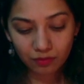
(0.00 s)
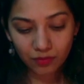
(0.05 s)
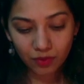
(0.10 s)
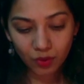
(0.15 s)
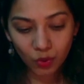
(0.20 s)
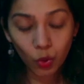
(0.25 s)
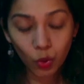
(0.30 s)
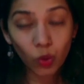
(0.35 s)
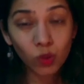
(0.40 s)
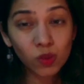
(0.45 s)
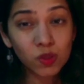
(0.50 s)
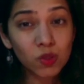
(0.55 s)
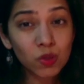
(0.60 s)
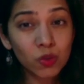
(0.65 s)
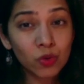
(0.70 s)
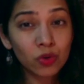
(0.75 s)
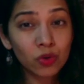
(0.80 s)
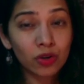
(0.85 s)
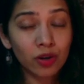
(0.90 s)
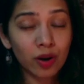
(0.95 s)

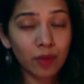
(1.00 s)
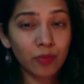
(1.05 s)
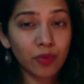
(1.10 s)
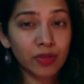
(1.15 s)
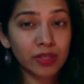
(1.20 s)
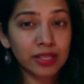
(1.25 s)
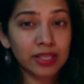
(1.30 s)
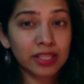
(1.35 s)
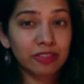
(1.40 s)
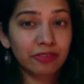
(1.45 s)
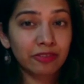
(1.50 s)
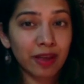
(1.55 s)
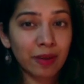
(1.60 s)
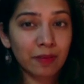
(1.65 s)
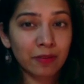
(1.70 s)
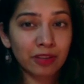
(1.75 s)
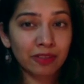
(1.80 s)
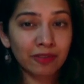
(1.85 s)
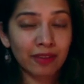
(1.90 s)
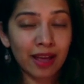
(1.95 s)
Also represents
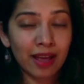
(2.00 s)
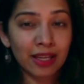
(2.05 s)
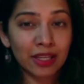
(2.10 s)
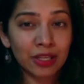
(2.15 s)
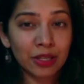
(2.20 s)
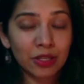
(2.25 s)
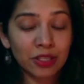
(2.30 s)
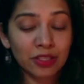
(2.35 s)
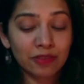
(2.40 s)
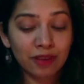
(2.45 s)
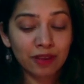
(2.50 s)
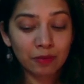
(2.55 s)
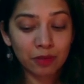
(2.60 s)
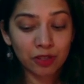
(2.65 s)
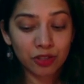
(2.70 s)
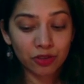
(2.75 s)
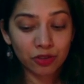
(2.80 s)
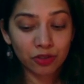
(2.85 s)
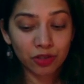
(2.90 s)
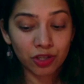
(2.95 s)
family values, family
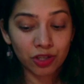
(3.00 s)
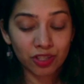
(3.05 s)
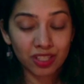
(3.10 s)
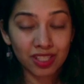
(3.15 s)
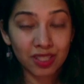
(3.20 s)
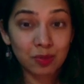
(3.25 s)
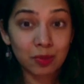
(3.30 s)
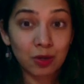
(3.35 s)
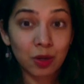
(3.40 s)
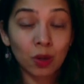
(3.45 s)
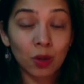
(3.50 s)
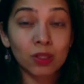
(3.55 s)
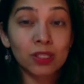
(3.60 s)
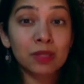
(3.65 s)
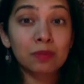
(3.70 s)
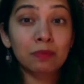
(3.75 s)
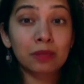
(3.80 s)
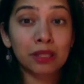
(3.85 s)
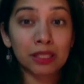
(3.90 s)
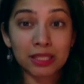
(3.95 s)
traditions, but also
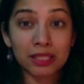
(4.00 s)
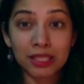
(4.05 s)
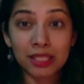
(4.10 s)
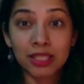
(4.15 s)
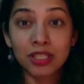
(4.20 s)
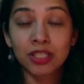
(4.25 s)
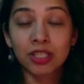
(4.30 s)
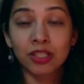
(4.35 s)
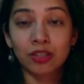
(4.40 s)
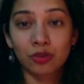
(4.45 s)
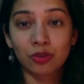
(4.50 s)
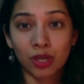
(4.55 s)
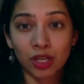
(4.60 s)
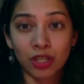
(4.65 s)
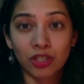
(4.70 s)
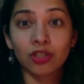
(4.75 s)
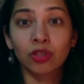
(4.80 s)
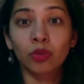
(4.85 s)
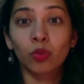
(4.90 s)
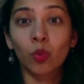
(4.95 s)

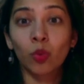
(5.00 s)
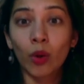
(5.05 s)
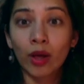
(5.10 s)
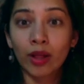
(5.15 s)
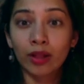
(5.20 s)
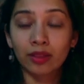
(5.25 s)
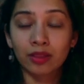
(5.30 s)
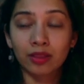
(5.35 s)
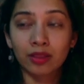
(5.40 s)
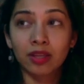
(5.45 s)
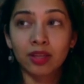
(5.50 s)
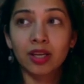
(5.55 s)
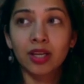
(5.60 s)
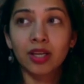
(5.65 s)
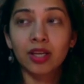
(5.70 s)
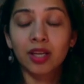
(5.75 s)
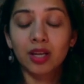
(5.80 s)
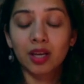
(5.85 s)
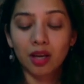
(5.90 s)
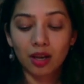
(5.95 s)
multi-generational wealth.
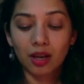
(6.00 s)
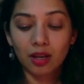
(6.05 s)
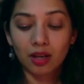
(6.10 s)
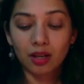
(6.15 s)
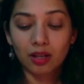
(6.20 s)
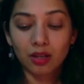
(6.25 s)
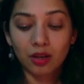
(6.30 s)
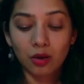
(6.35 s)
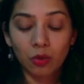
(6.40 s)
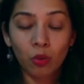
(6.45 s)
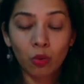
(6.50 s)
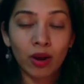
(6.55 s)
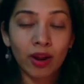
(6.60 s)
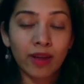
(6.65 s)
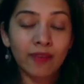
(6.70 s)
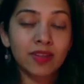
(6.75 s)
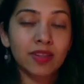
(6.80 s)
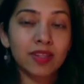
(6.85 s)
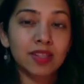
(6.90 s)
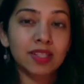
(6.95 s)
Whatever
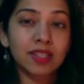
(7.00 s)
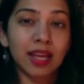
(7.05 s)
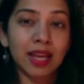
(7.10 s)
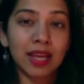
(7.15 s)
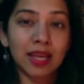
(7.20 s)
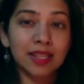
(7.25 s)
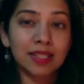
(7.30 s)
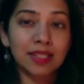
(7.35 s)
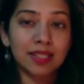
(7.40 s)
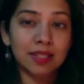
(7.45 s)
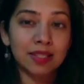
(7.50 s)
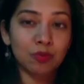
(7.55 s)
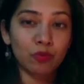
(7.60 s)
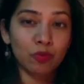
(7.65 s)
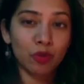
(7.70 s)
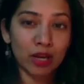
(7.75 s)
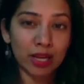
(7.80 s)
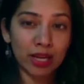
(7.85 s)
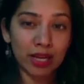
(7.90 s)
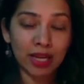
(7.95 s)
this Ace is
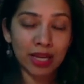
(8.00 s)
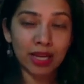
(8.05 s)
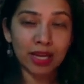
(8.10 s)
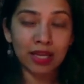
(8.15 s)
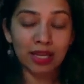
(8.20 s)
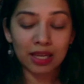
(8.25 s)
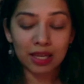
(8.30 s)
bringing,